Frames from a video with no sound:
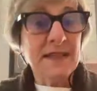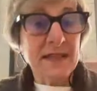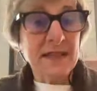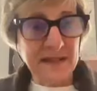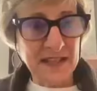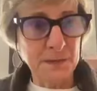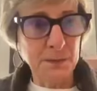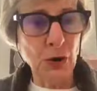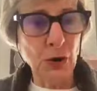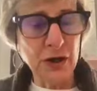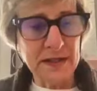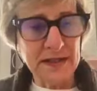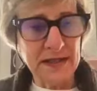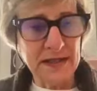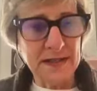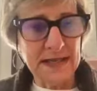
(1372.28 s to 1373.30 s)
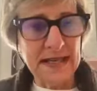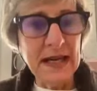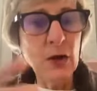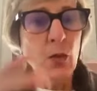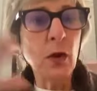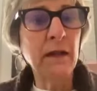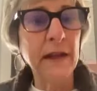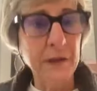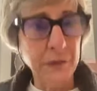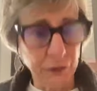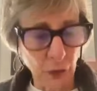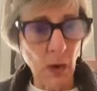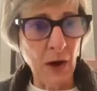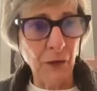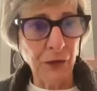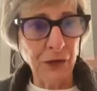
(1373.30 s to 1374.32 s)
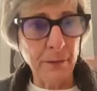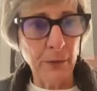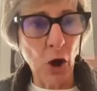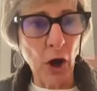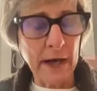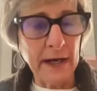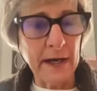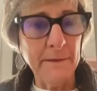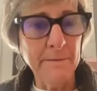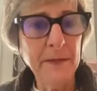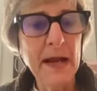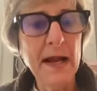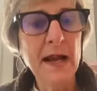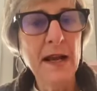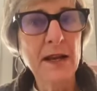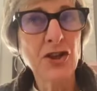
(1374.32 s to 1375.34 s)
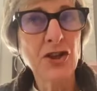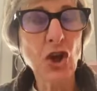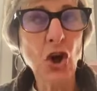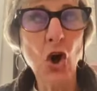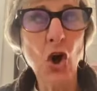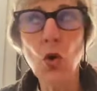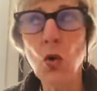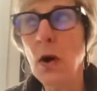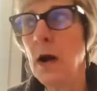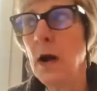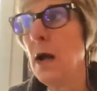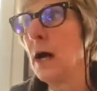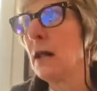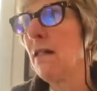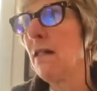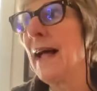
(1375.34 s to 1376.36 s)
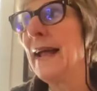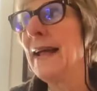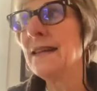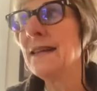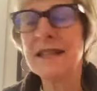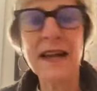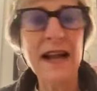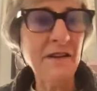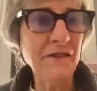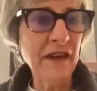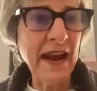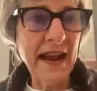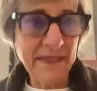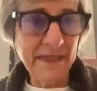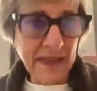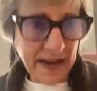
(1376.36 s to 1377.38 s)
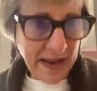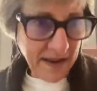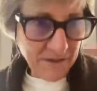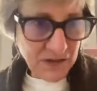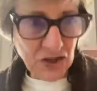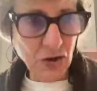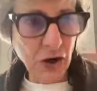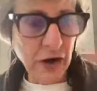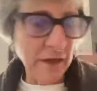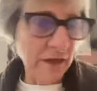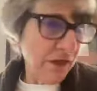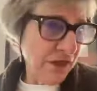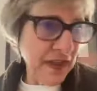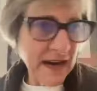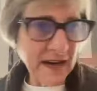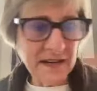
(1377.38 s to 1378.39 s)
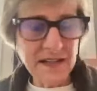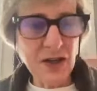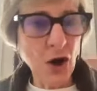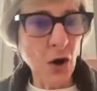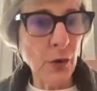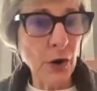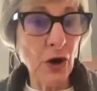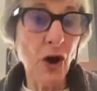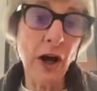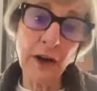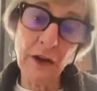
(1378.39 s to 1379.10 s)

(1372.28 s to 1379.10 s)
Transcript: doesn't disperse as equally throughout the body. So clients that I've had that have certain things going